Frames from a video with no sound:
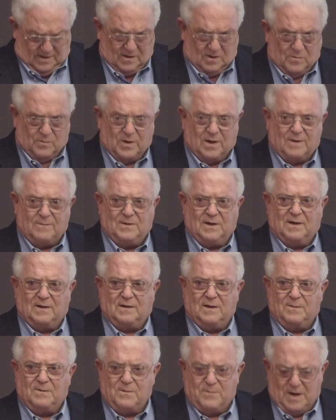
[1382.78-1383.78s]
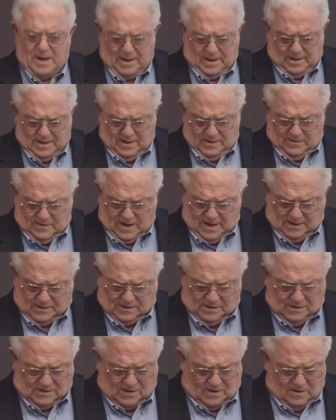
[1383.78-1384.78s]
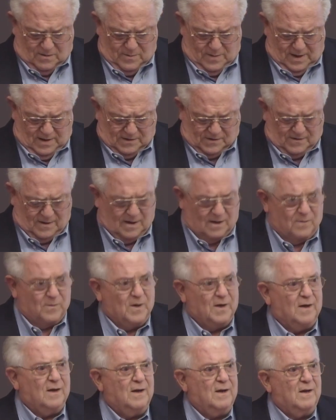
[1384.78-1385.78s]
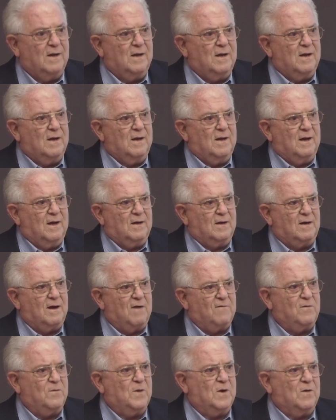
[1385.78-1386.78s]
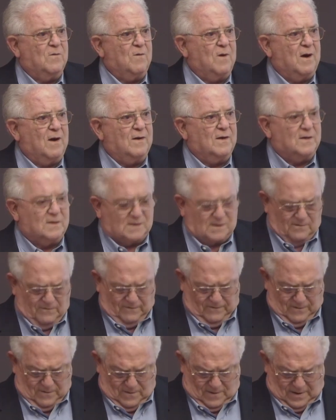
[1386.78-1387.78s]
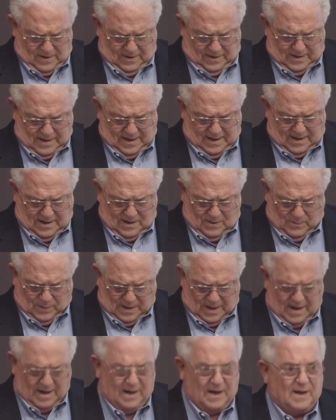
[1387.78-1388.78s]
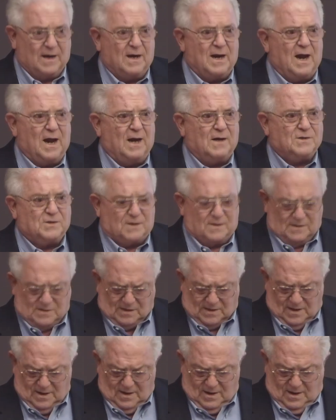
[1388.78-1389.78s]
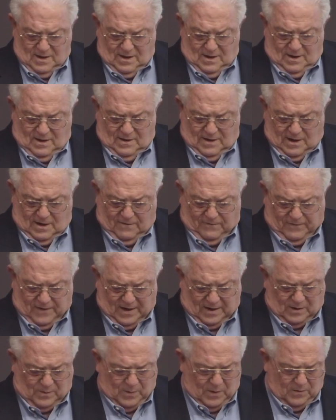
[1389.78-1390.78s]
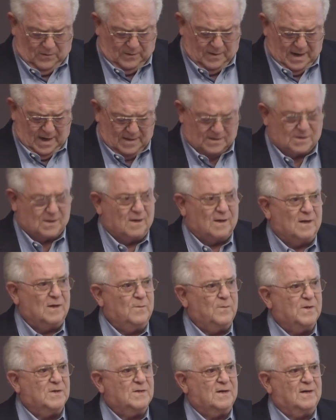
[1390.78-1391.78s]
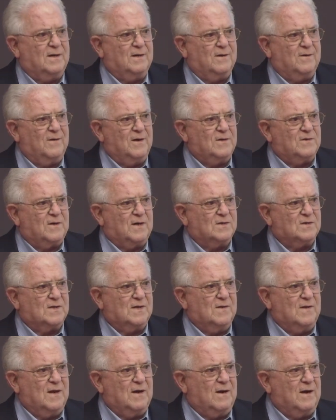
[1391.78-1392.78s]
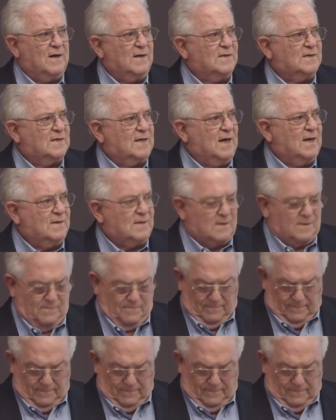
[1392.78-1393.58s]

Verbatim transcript: to the public, diplomatic interactions are a major element in government awareness of foreign thinking, planning, and actions that affect both national and particular interests in the United States